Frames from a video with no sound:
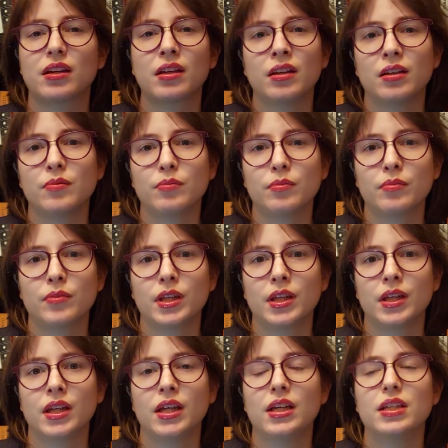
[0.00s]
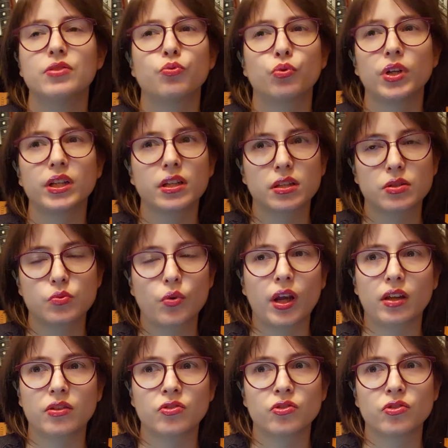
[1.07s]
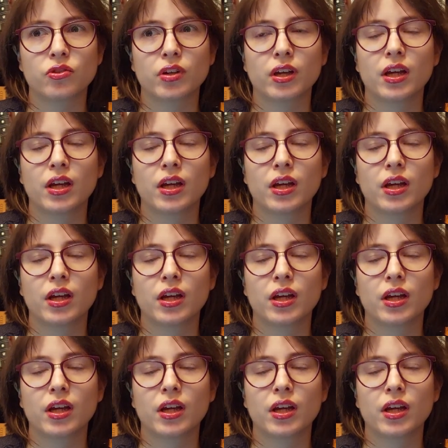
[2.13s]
him it's really strange